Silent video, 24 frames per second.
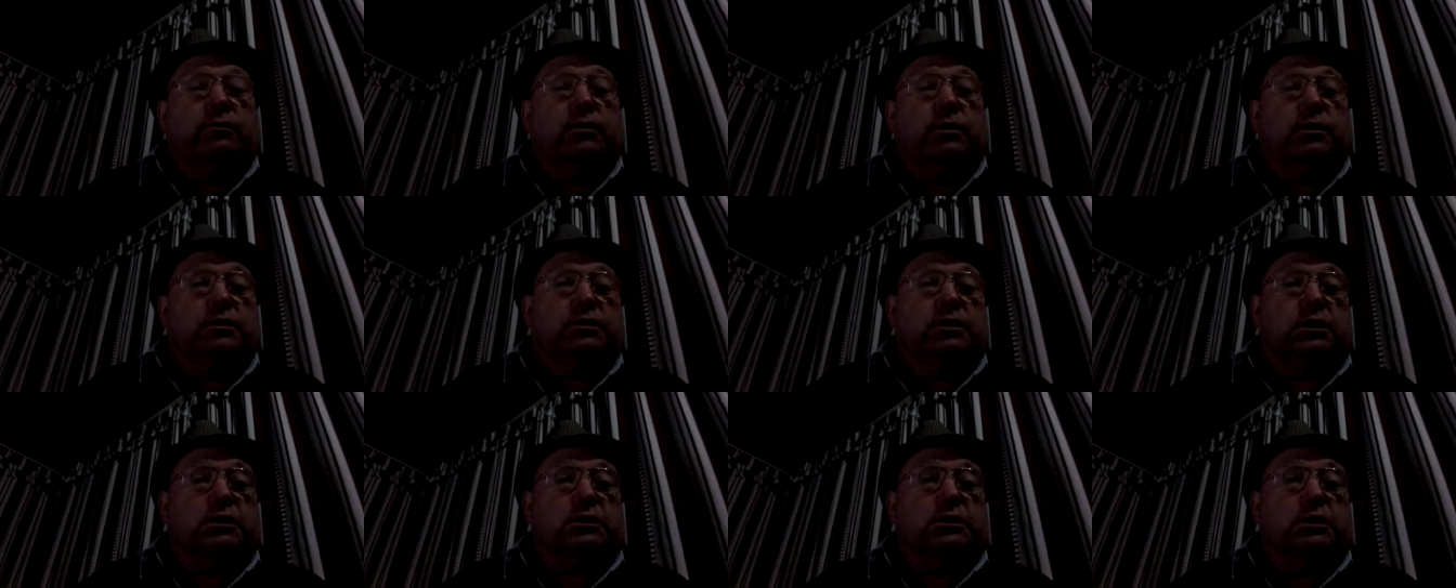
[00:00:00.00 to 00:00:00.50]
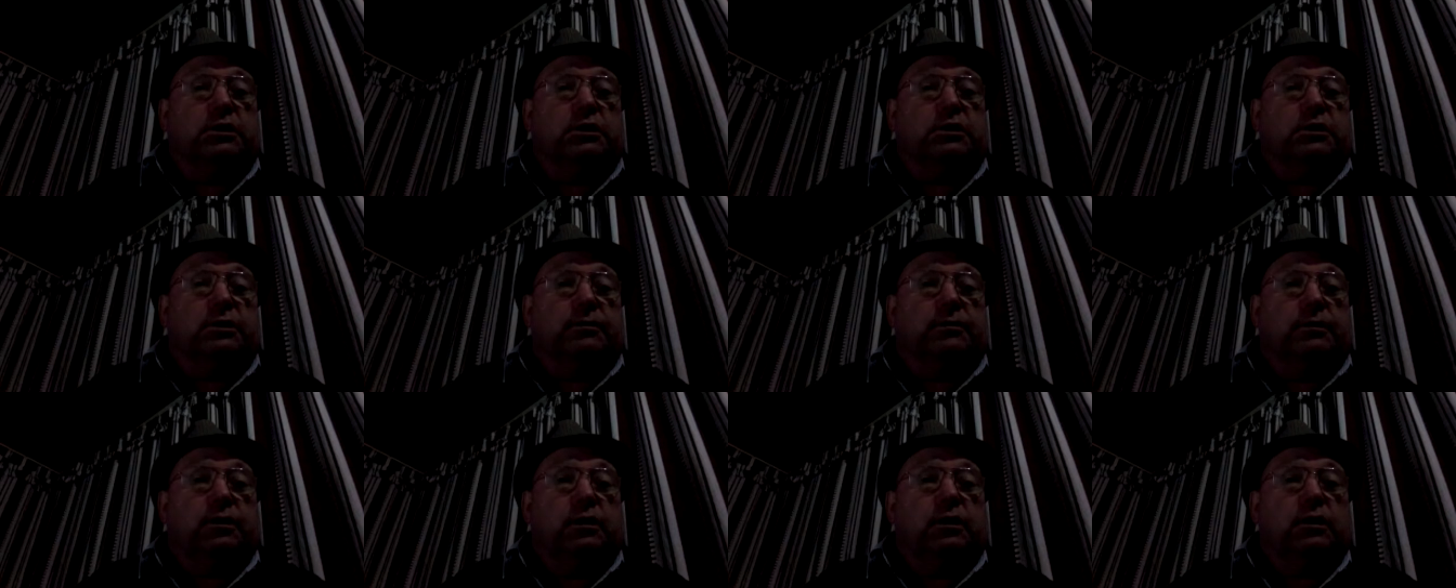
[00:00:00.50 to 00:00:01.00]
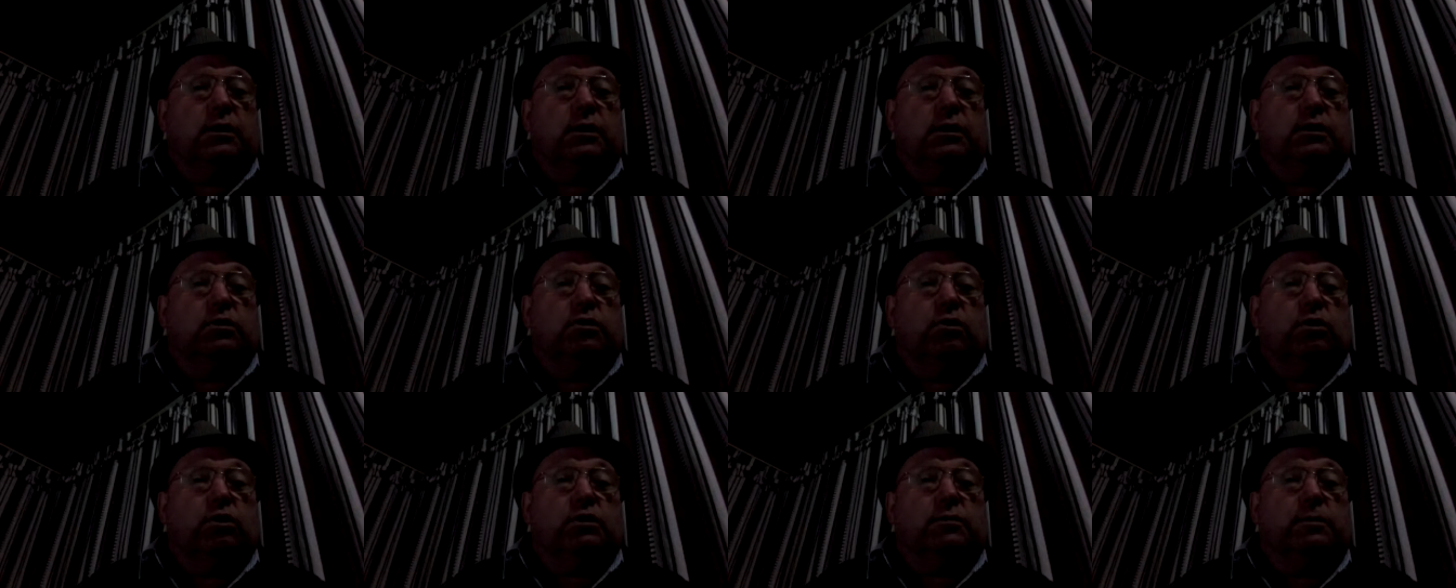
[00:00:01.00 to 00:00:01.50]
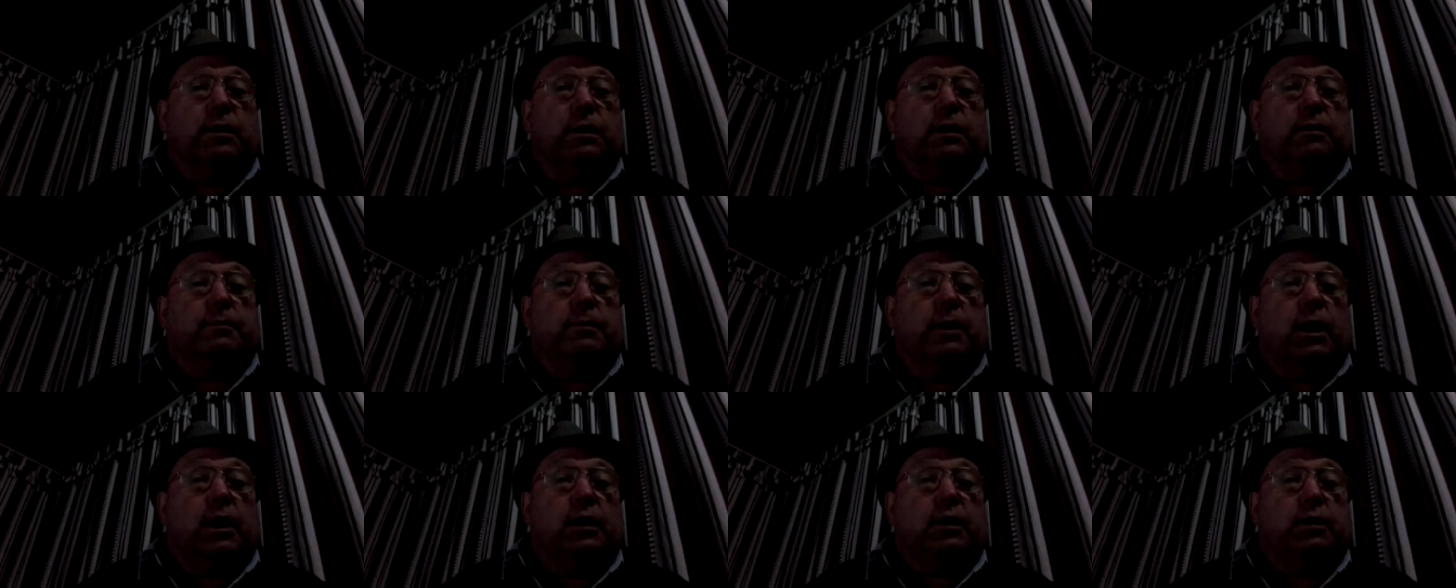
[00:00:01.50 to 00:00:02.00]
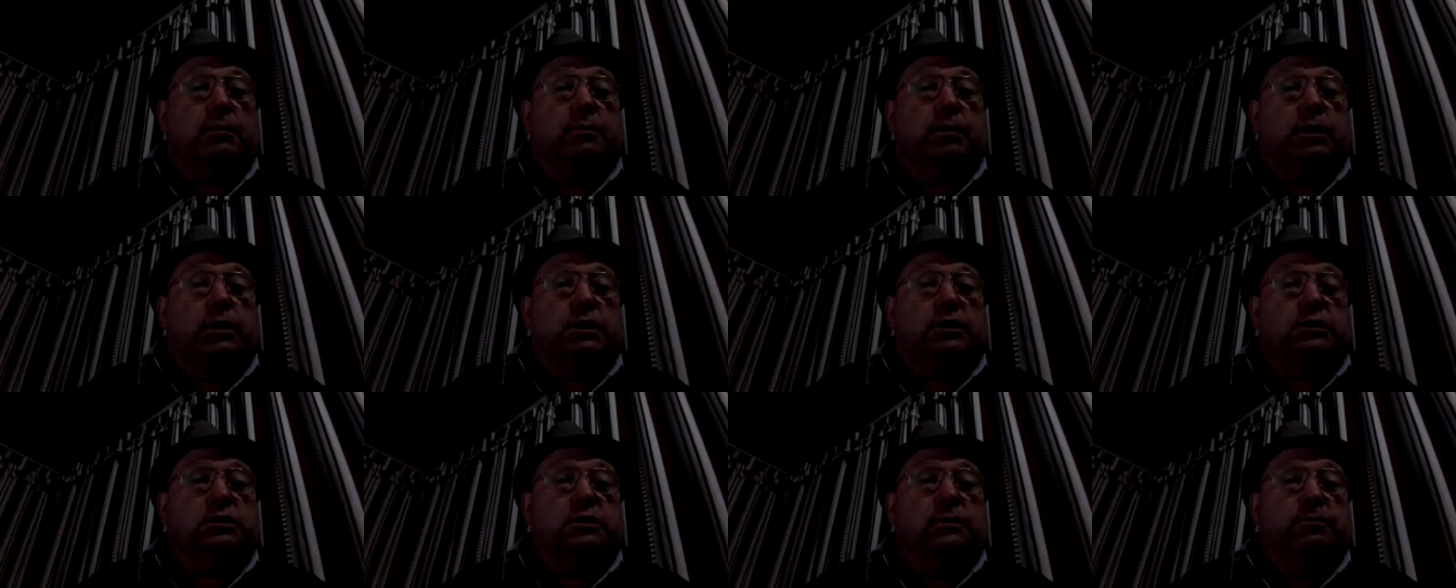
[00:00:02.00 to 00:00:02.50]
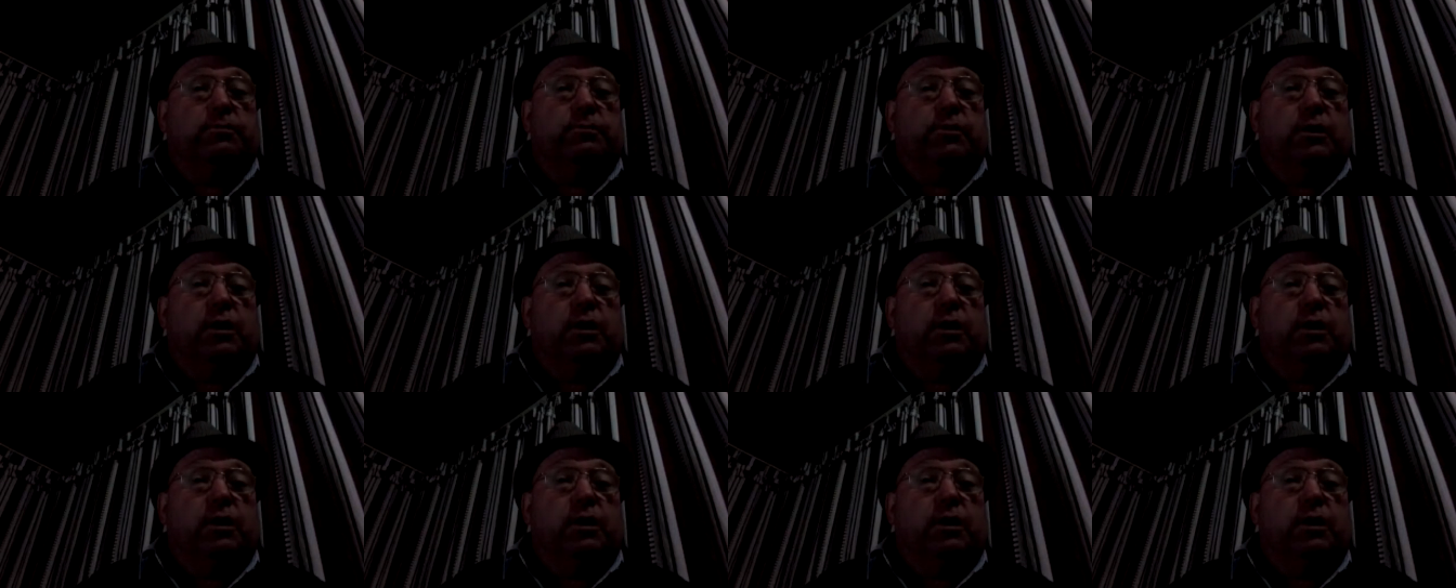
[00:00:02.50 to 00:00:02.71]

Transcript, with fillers: verse 16 17, it talks about the mark of the beast.